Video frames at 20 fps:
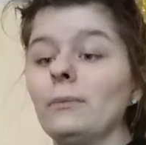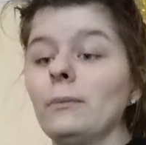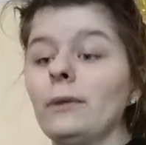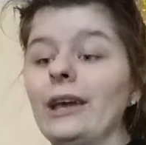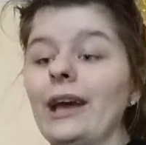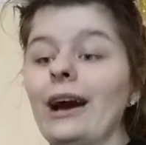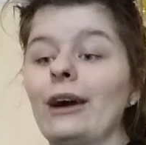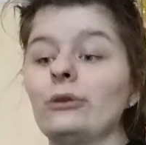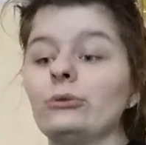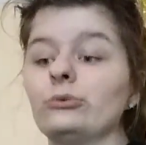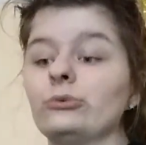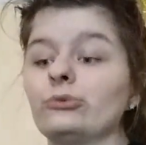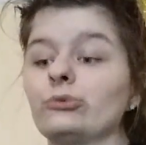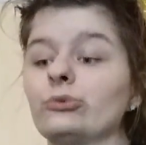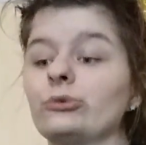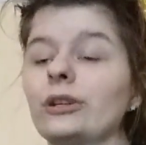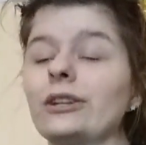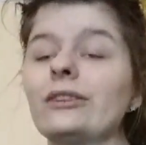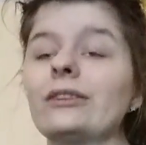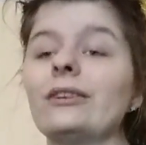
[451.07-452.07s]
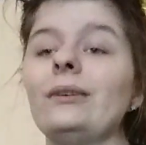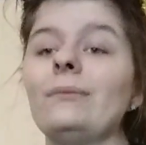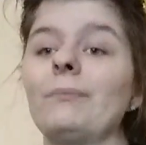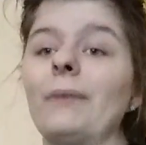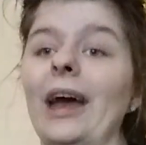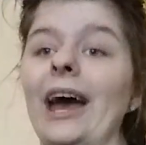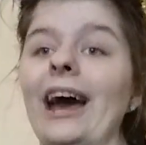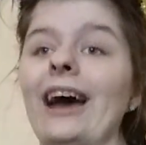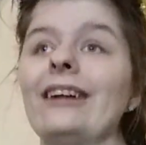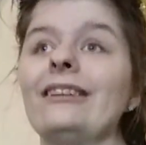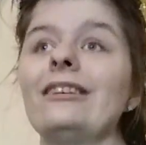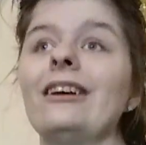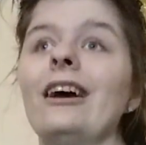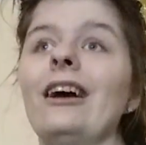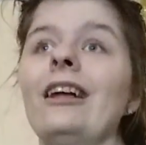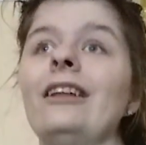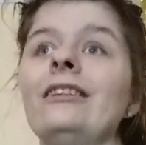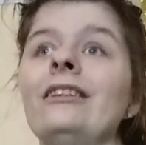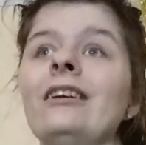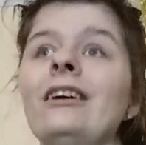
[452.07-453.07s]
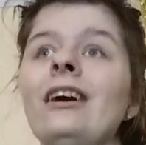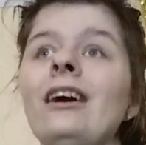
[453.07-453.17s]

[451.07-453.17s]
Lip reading: me out really bad, and